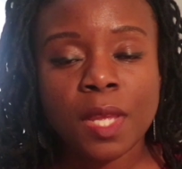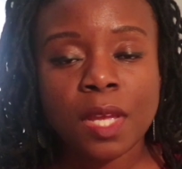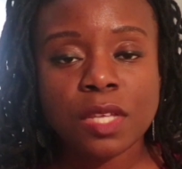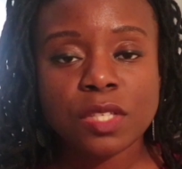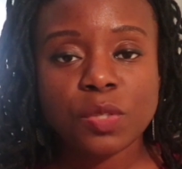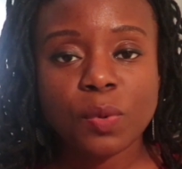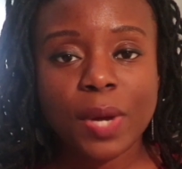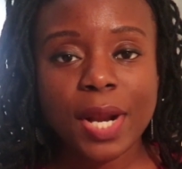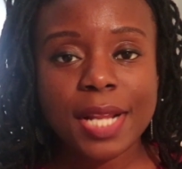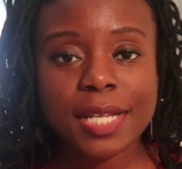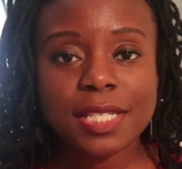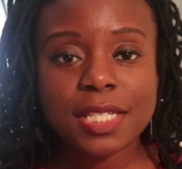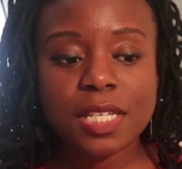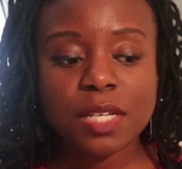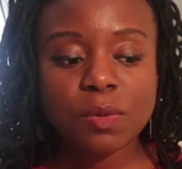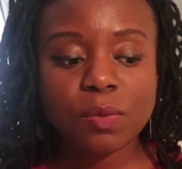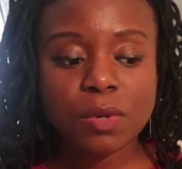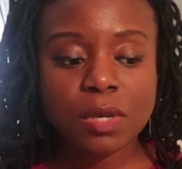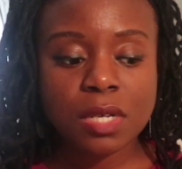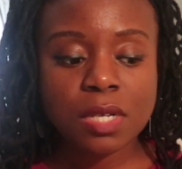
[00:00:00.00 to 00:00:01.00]
So what I did
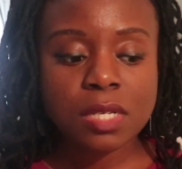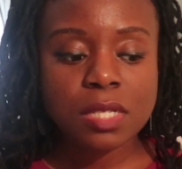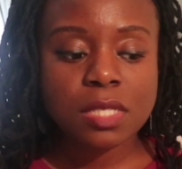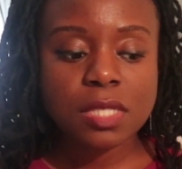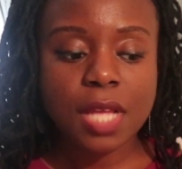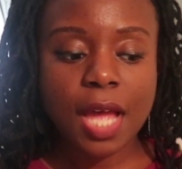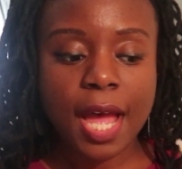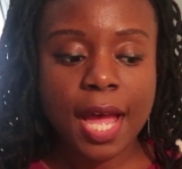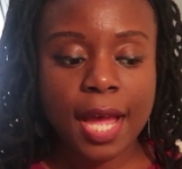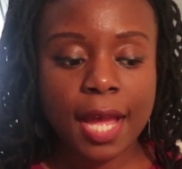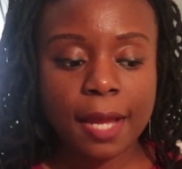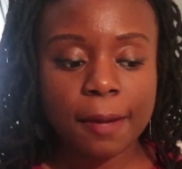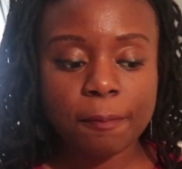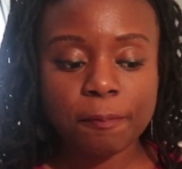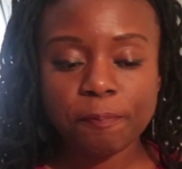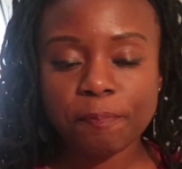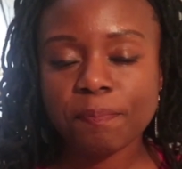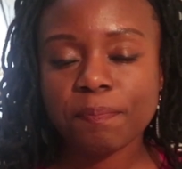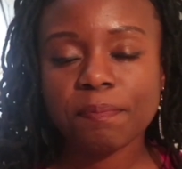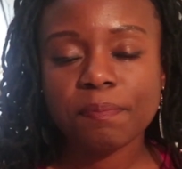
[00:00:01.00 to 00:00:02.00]
was I,
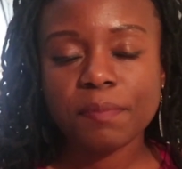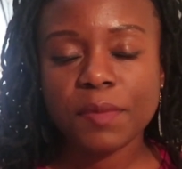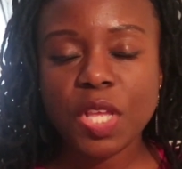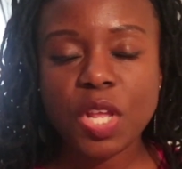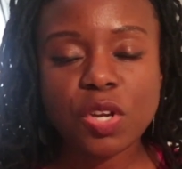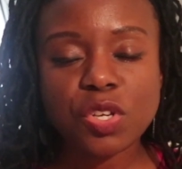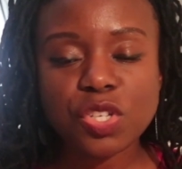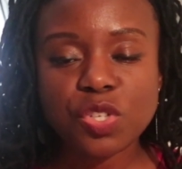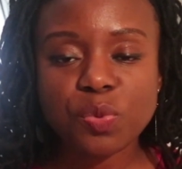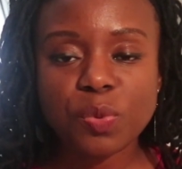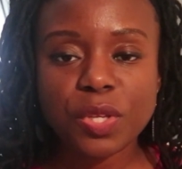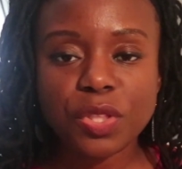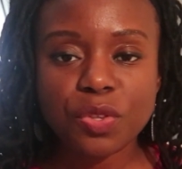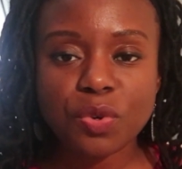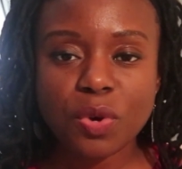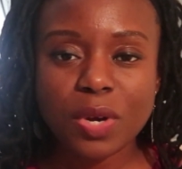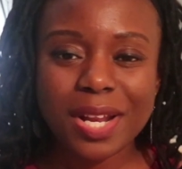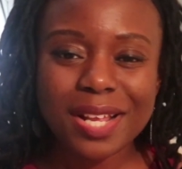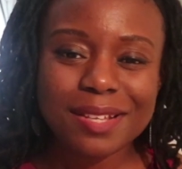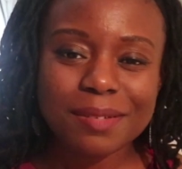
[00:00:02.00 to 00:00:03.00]
you know, just went through
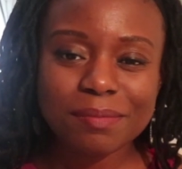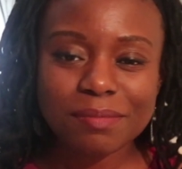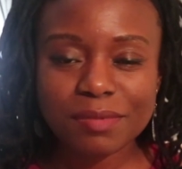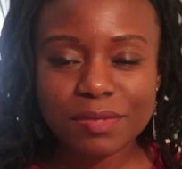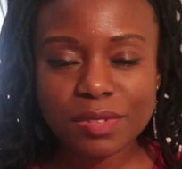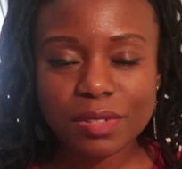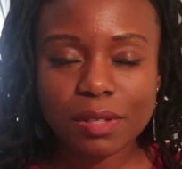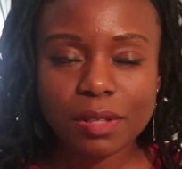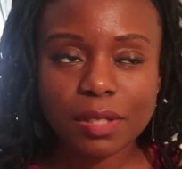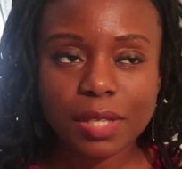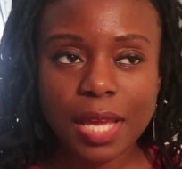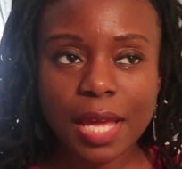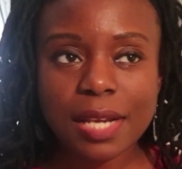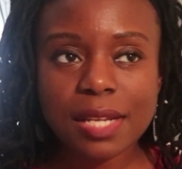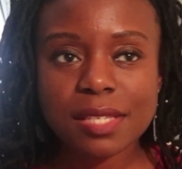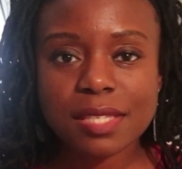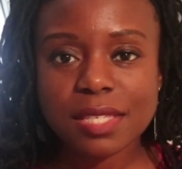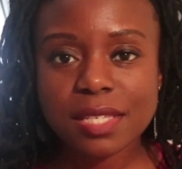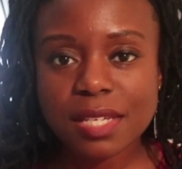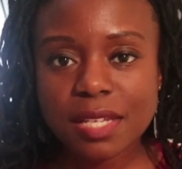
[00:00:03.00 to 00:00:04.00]
and I kind
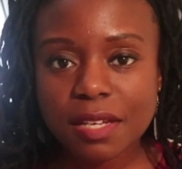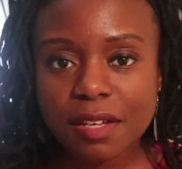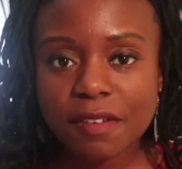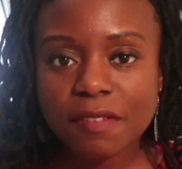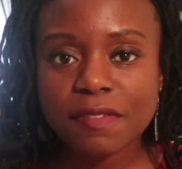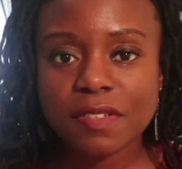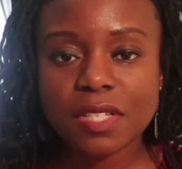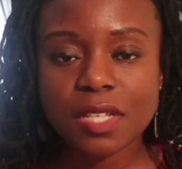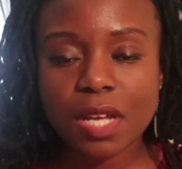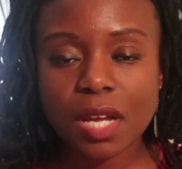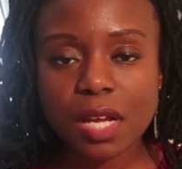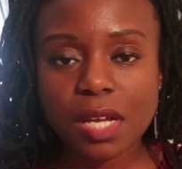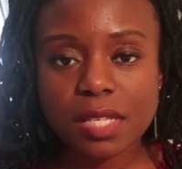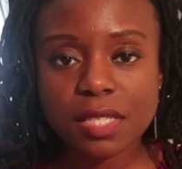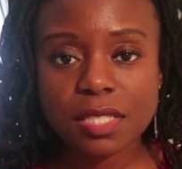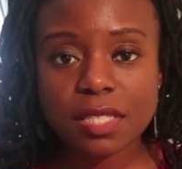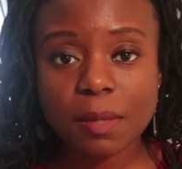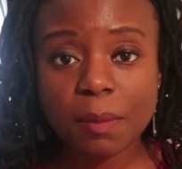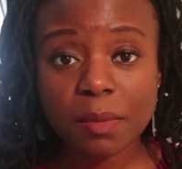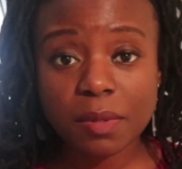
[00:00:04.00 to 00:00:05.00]
of sniffed
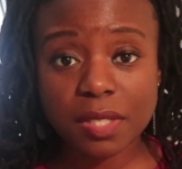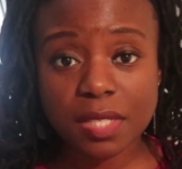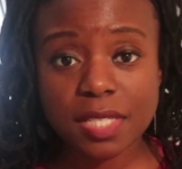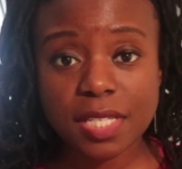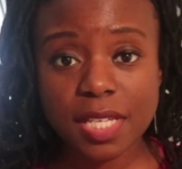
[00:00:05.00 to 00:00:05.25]
some of the